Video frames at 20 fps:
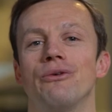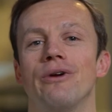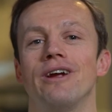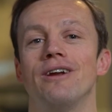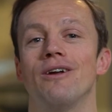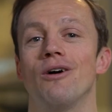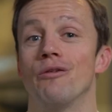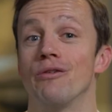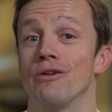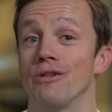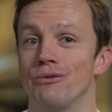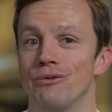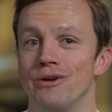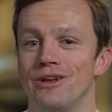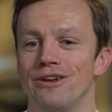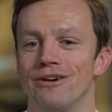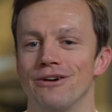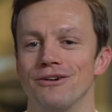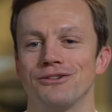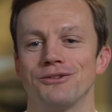rate over 3
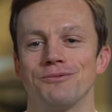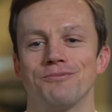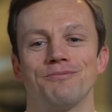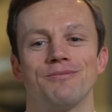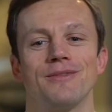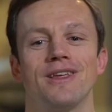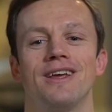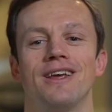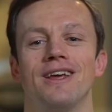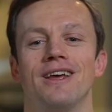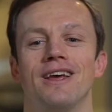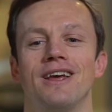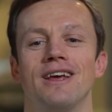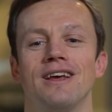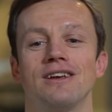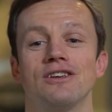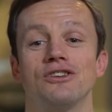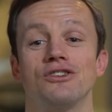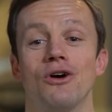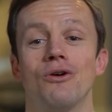years.
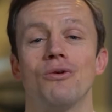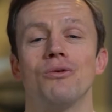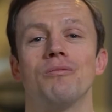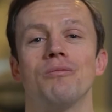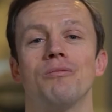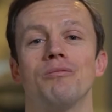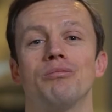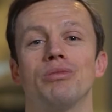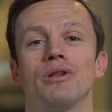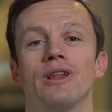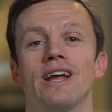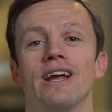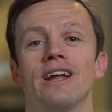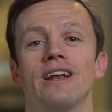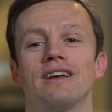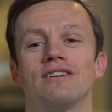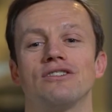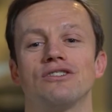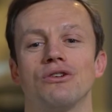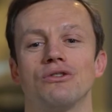So plan
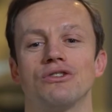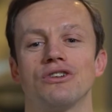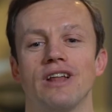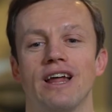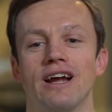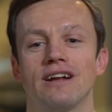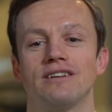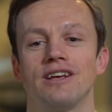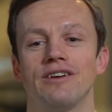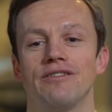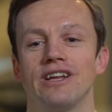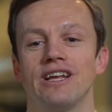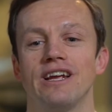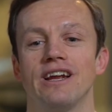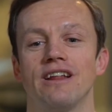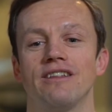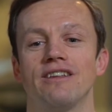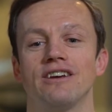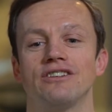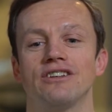a social activity
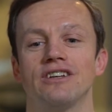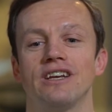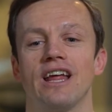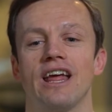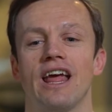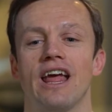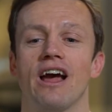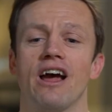in addition.